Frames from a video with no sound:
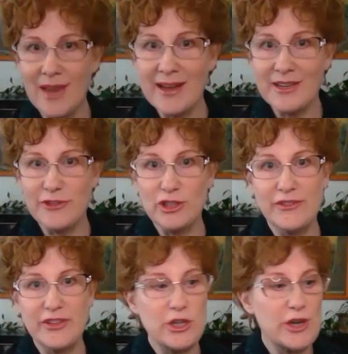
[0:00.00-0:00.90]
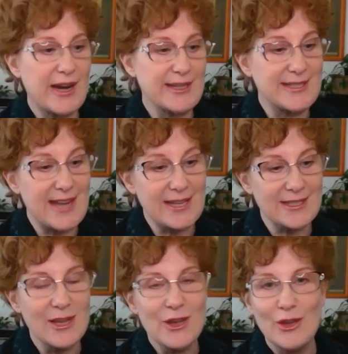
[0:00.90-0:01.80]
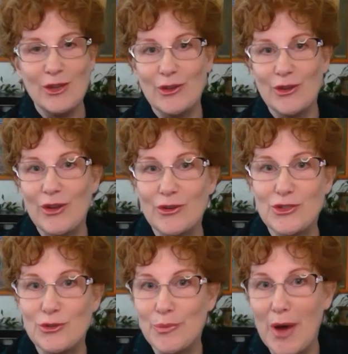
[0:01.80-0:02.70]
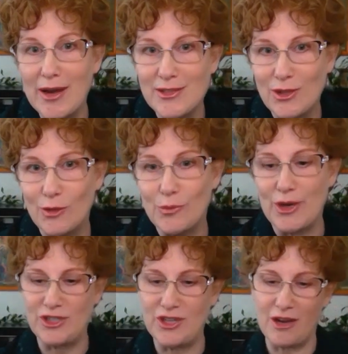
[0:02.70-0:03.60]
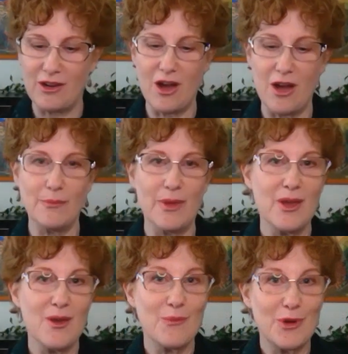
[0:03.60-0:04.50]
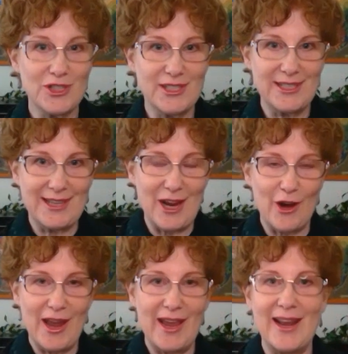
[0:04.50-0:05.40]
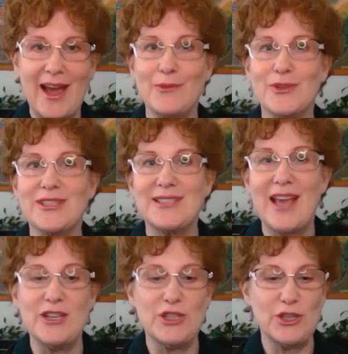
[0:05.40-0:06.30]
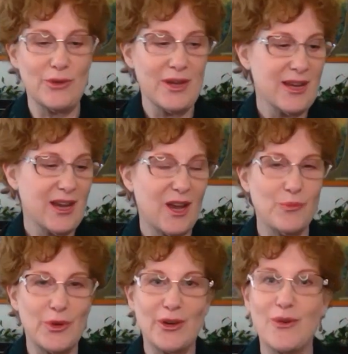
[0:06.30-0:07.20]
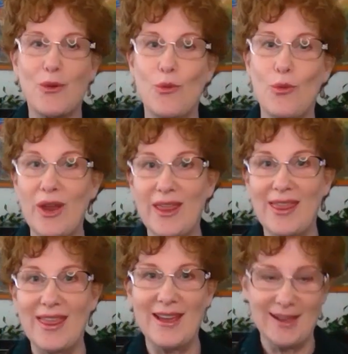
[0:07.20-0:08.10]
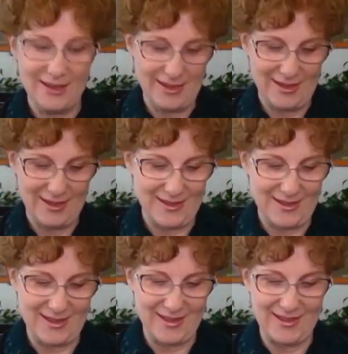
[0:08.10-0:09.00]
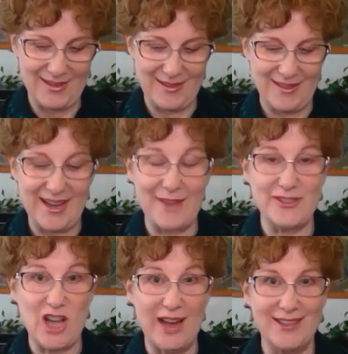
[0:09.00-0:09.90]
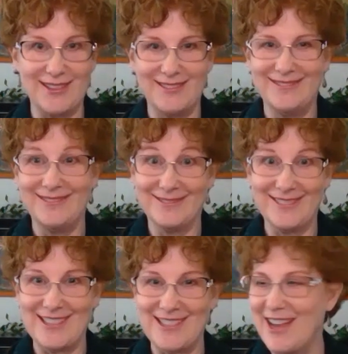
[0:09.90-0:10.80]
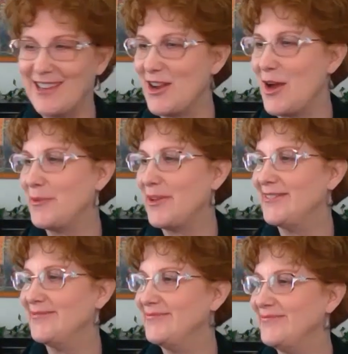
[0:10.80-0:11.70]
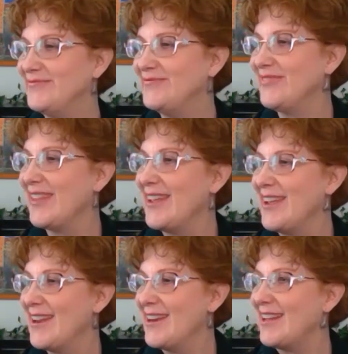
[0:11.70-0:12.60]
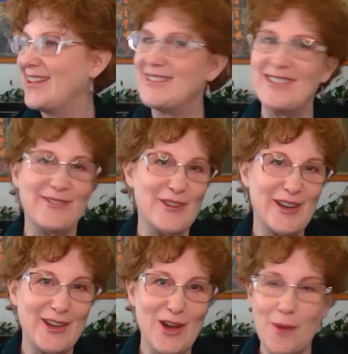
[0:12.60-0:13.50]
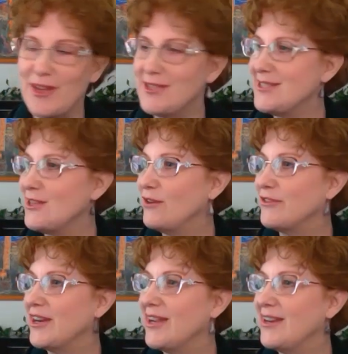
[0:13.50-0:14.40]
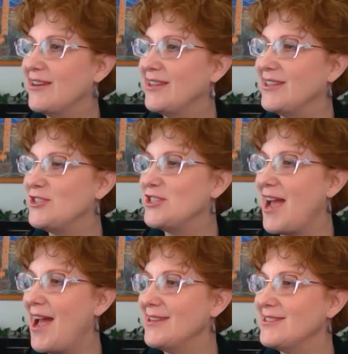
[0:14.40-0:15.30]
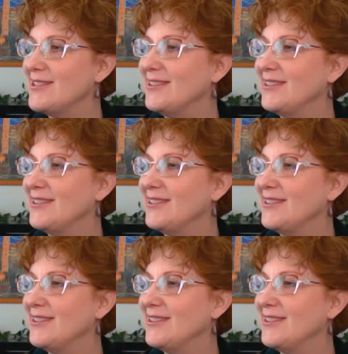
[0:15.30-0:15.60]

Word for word: And if you live in the United States, you can go to bodysoulbridge.com, purchase it there, and I will send you a book with that I've signed copy. And let's see if there are any comments over here in the chat.